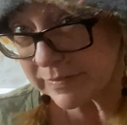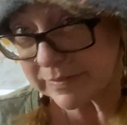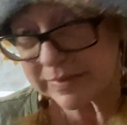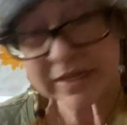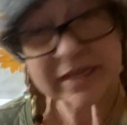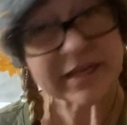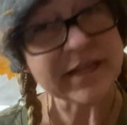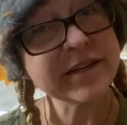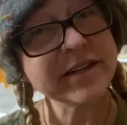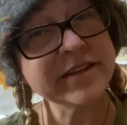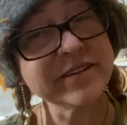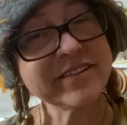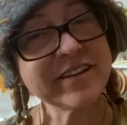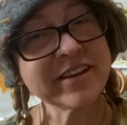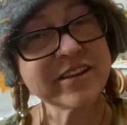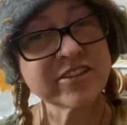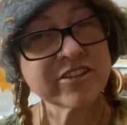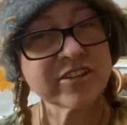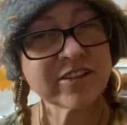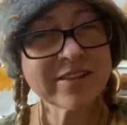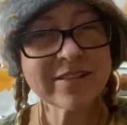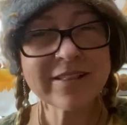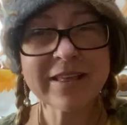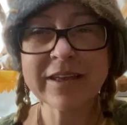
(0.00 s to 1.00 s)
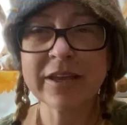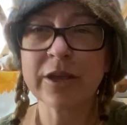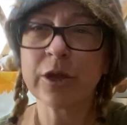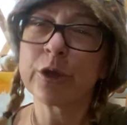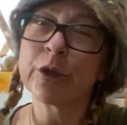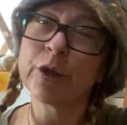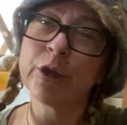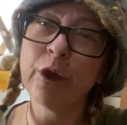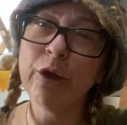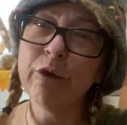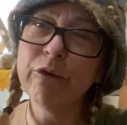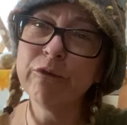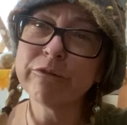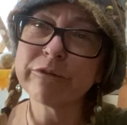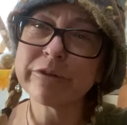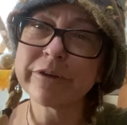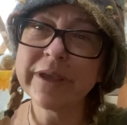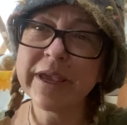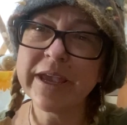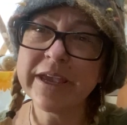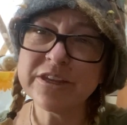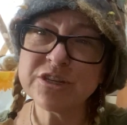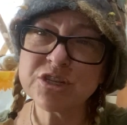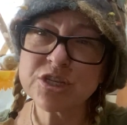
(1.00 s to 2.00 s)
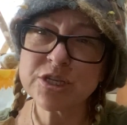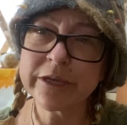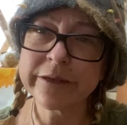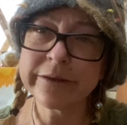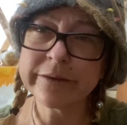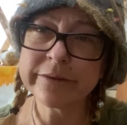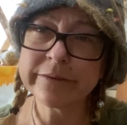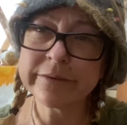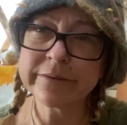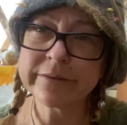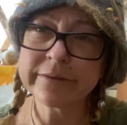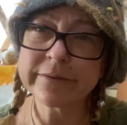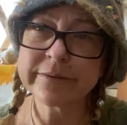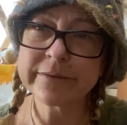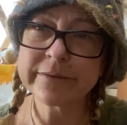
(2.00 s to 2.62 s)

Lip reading: And it's actually like a co-creation.